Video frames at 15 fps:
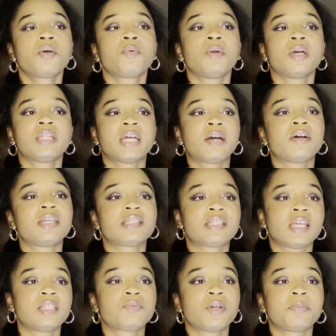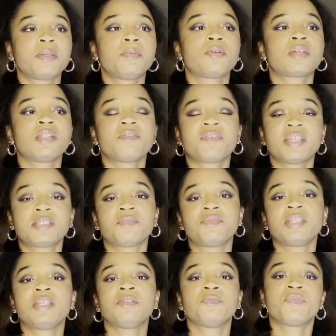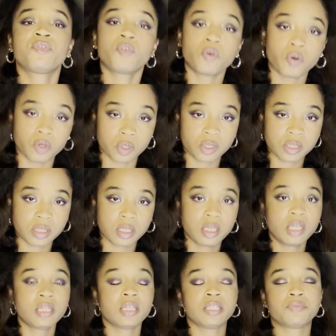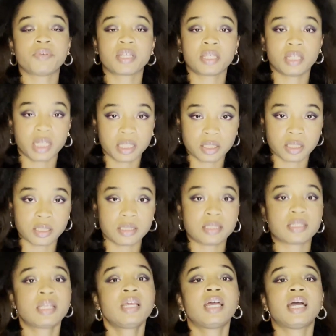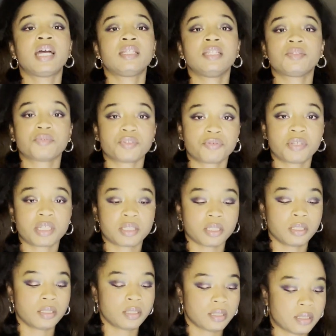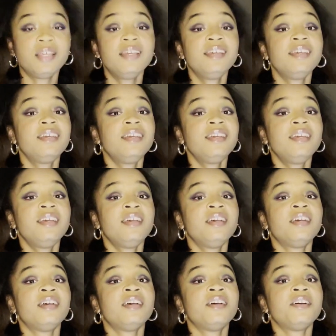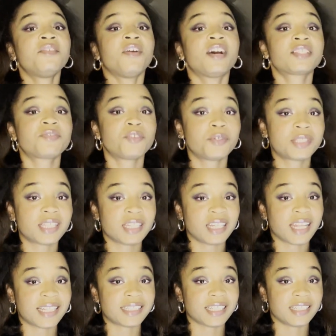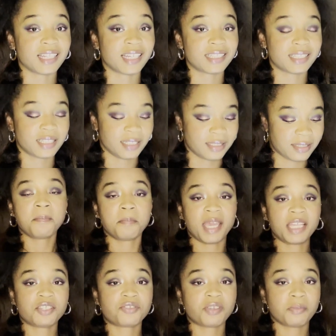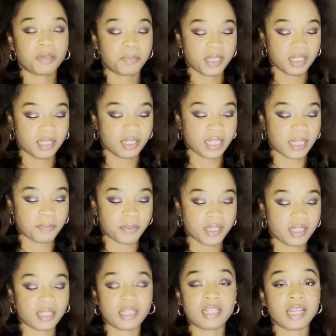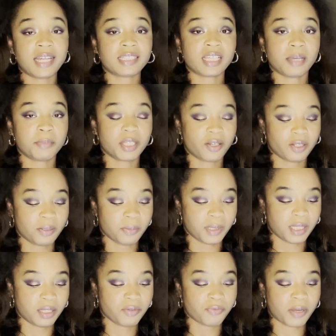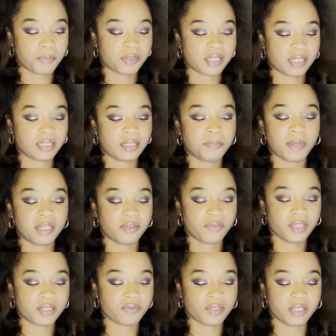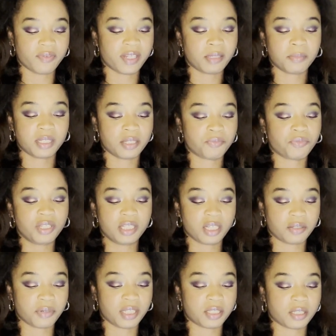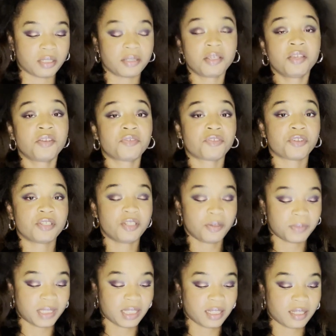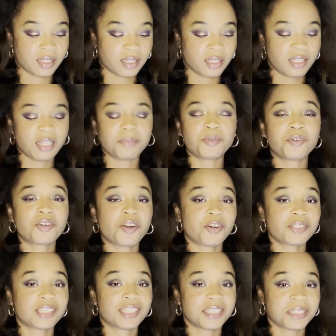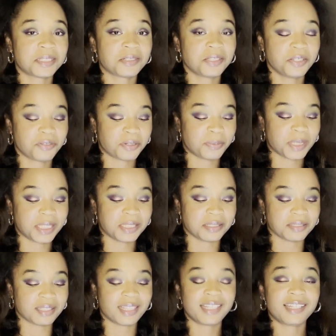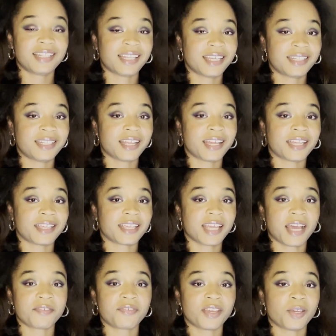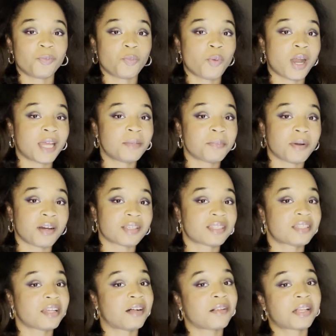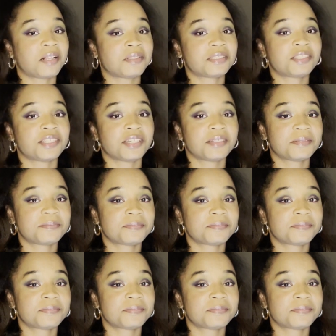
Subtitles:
we are now at a stage where people can effectively enforce these regulations and these restrictions. Fast forward to the 1990s. Mainstream opinion had been that the nighttime economy represented benefits for development and regeneration for adopting a more continental European, late night cafe and wine bar style culture.